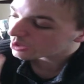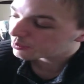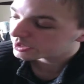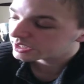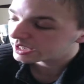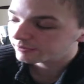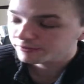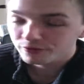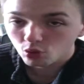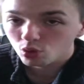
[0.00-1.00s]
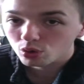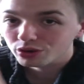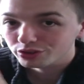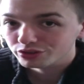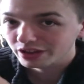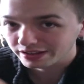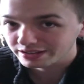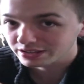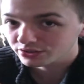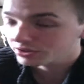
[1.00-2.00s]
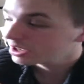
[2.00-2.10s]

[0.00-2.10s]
But you get 4 settings